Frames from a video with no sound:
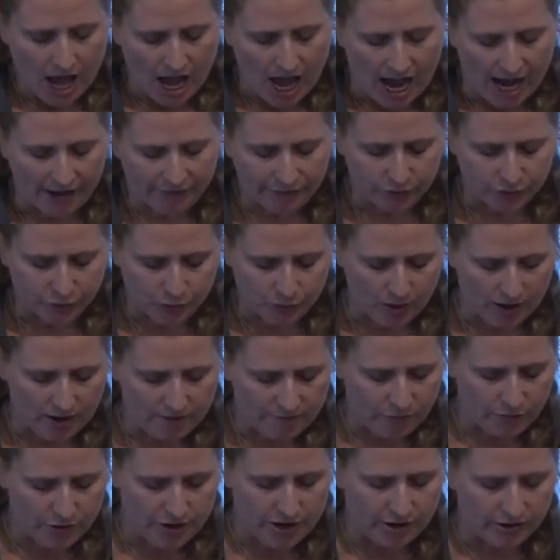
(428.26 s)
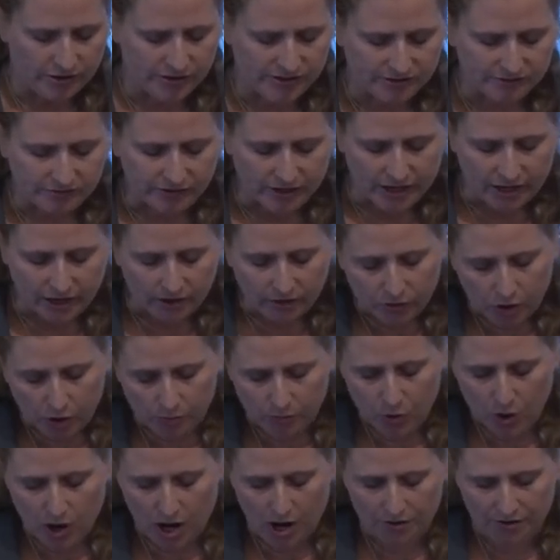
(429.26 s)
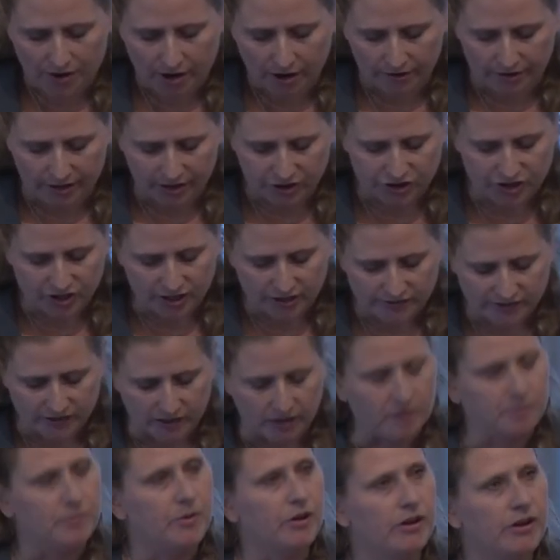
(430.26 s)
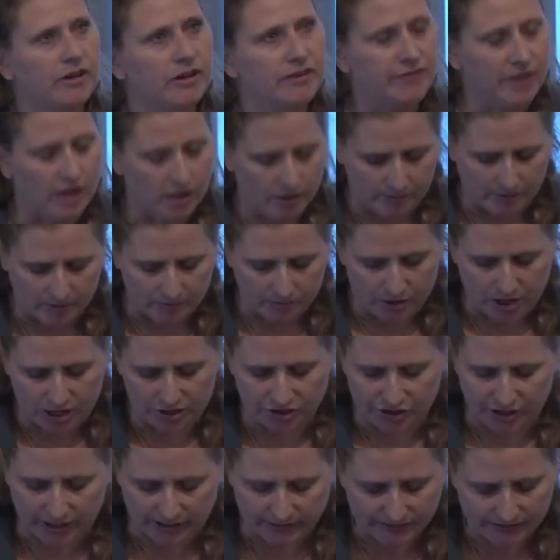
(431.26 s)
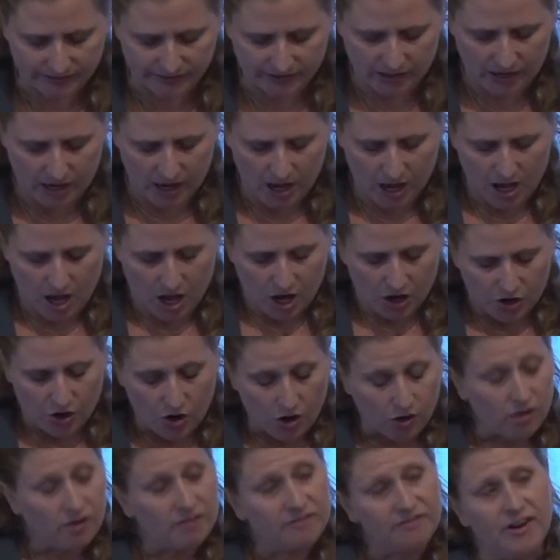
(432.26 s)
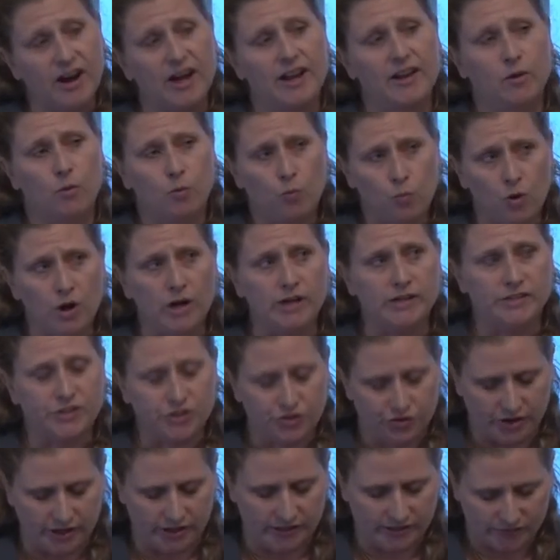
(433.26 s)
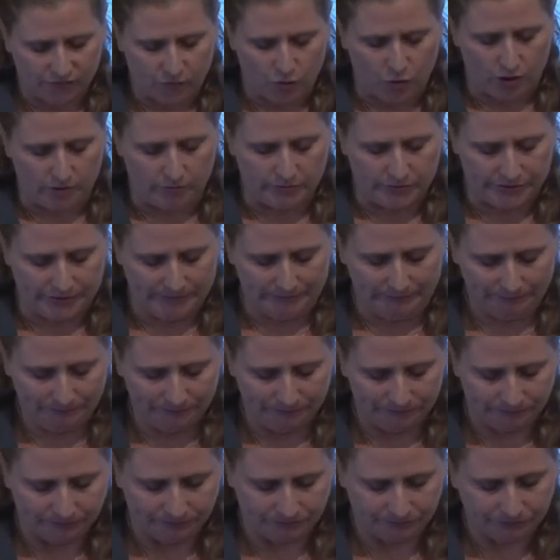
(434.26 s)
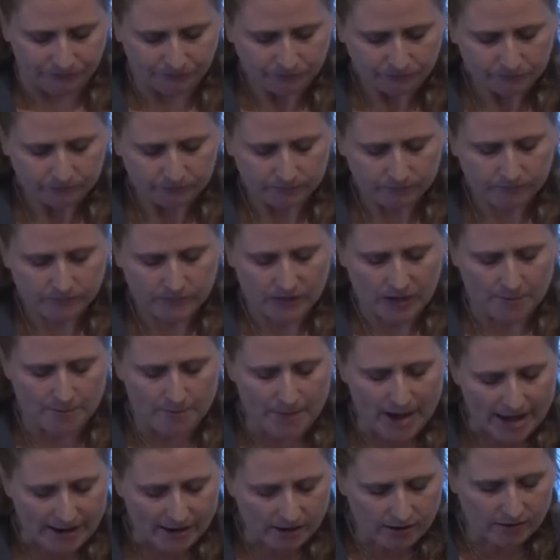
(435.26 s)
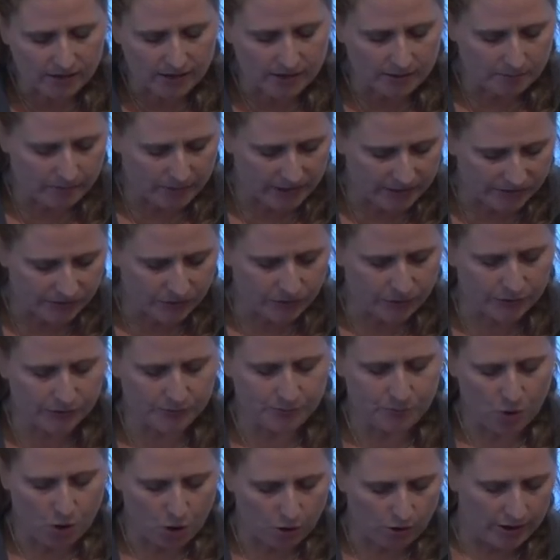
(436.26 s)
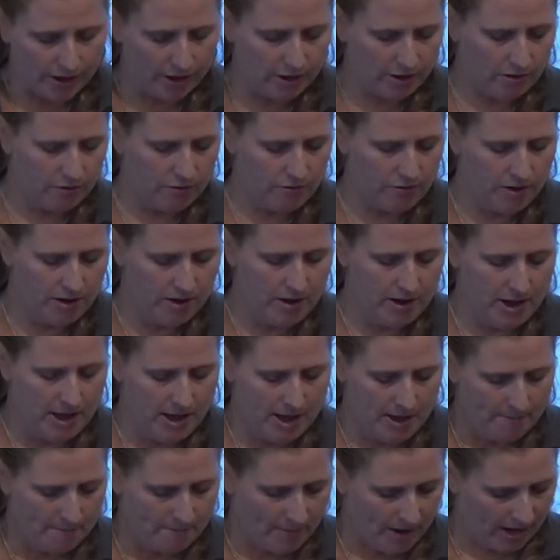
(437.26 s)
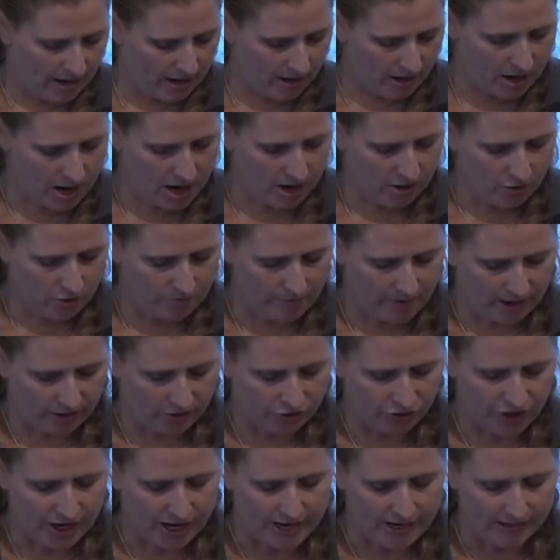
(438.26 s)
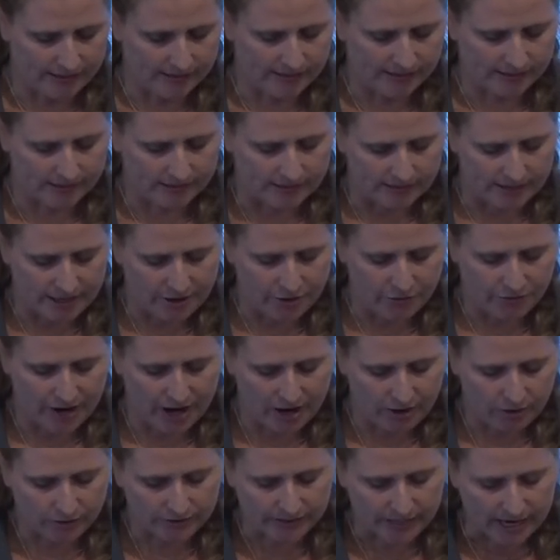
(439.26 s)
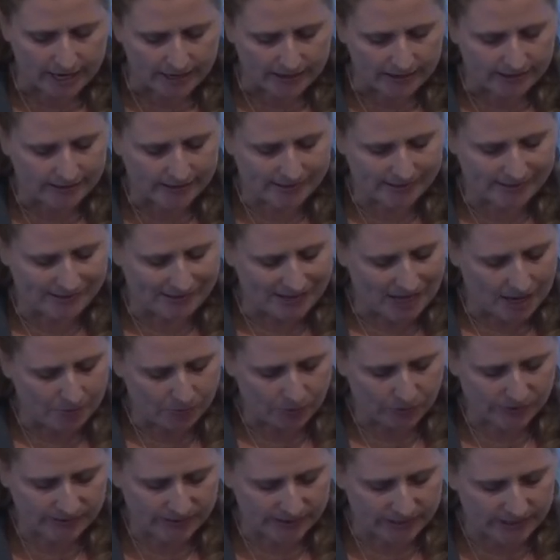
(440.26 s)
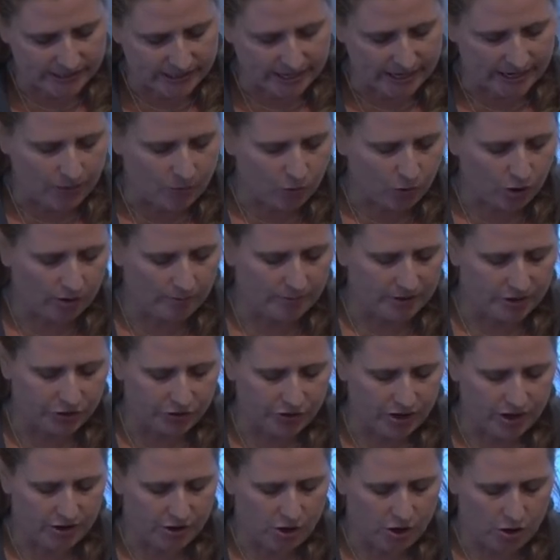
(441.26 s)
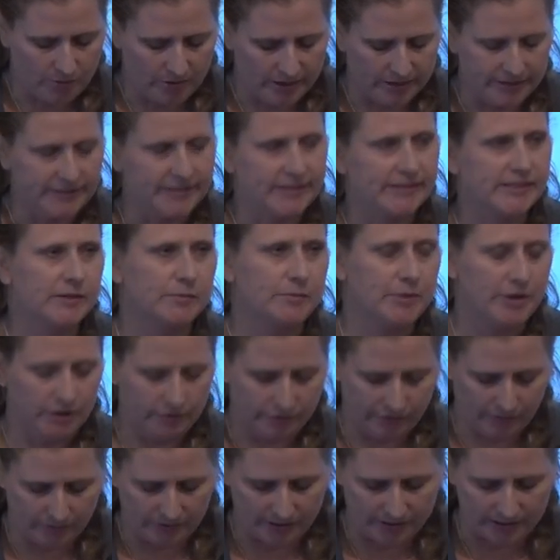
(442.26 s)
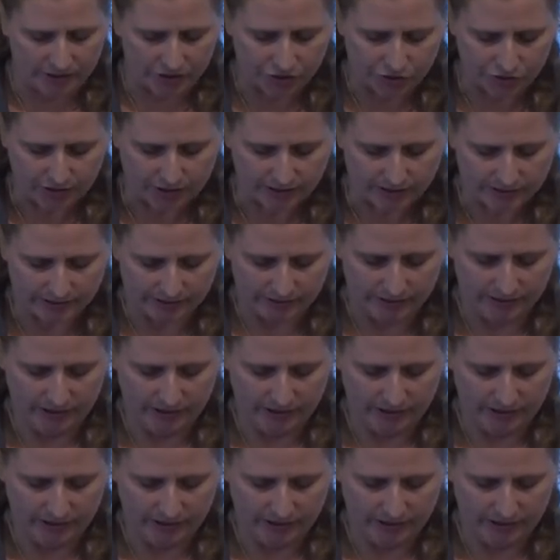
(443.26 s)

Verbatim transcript: After 24 years of leading global healthcare initiatives and community development projects, Kolofata was transformed. Medically, measles, polio, meningococcal meningitis, neonatal tetanus, leprosy, guinea worm, and trachoma disappeared from the district.